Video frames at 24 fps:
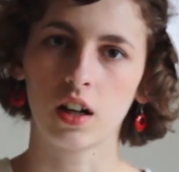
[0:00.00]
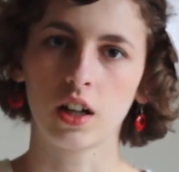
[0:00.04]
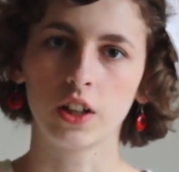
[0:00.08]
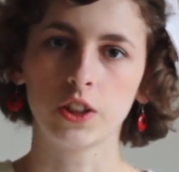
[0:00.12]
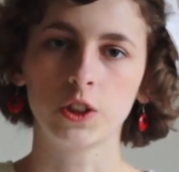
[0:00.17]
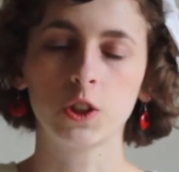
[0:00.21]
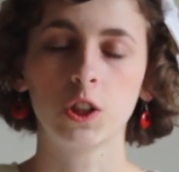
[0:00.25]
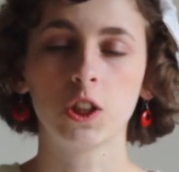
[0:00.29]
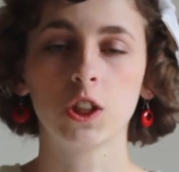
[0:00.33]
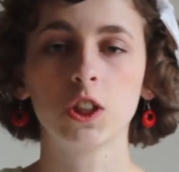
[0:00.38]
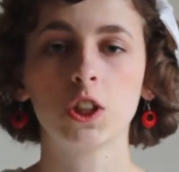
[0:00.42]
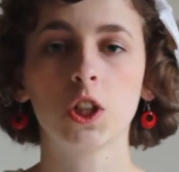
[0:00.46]
Our
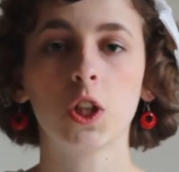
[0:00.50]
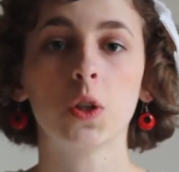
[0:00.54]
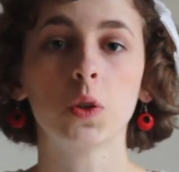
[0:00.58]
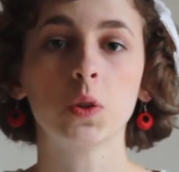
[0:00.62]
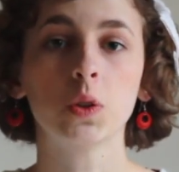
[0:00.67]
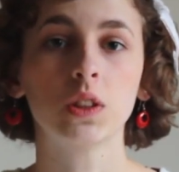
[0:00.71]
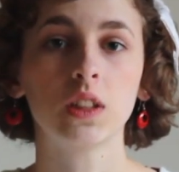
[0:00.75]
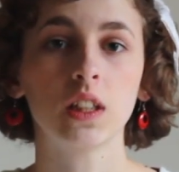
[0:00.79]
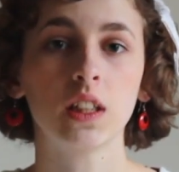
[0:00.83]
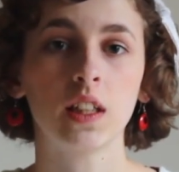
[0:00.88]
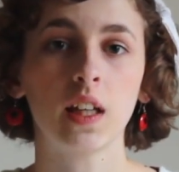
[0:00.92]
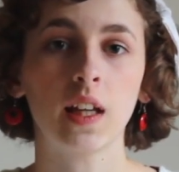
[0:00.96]
church
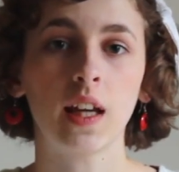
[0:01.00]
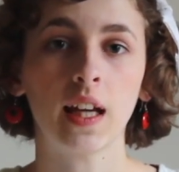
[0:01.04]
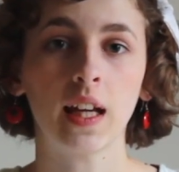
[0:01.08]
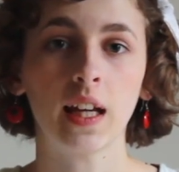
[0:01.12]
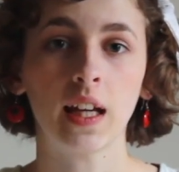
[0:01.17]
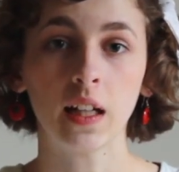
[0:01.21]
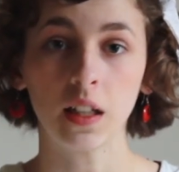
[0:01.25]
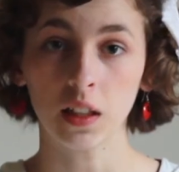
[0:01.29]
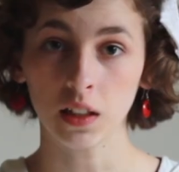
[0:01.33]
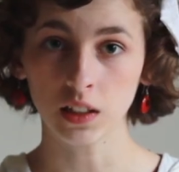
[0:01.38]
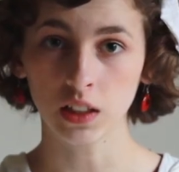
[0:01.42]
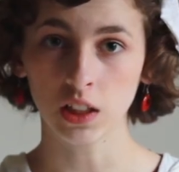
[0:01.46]
hosted a
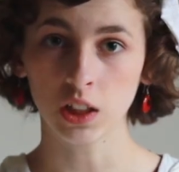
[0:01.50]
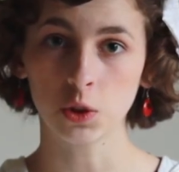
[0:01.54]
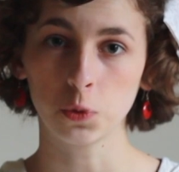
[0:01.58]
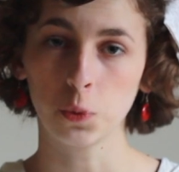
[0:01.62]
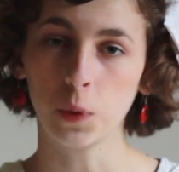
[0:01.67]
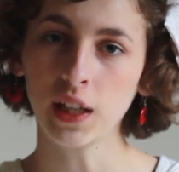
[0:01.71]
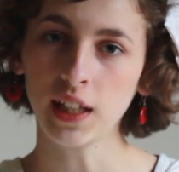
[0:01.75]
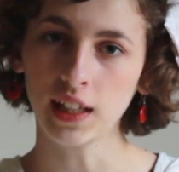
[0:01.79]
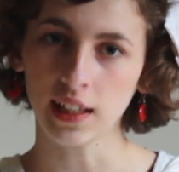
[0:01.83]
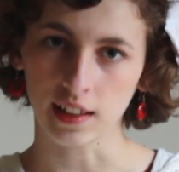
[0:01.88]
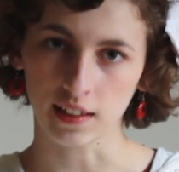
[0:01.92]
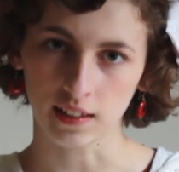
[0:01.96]
Heritage
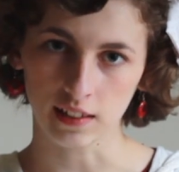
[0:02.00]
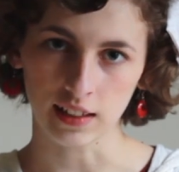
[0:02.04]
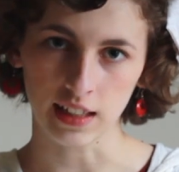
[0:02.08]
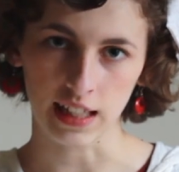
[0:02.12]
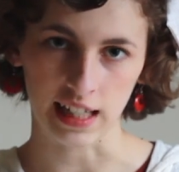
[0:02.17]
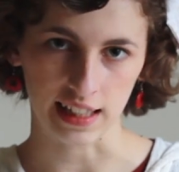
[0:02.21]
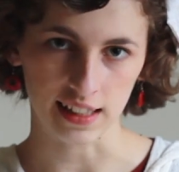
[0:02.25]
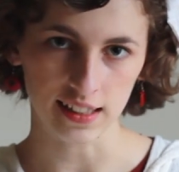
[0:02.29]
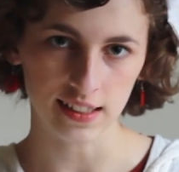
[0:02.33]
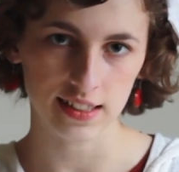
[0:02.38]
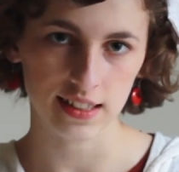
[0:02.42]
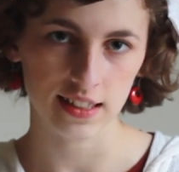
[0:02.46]
Weekend
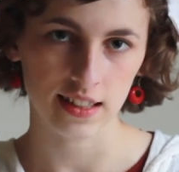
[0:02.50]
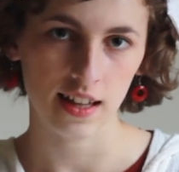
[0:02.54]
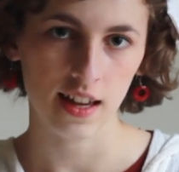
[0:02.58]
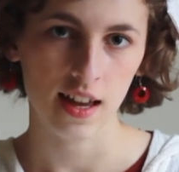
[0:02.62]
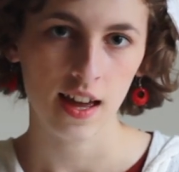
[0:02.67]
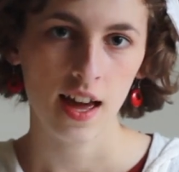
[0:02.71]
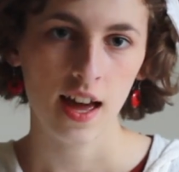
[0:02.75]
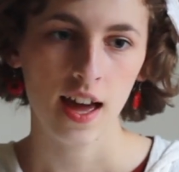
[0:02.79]
dance,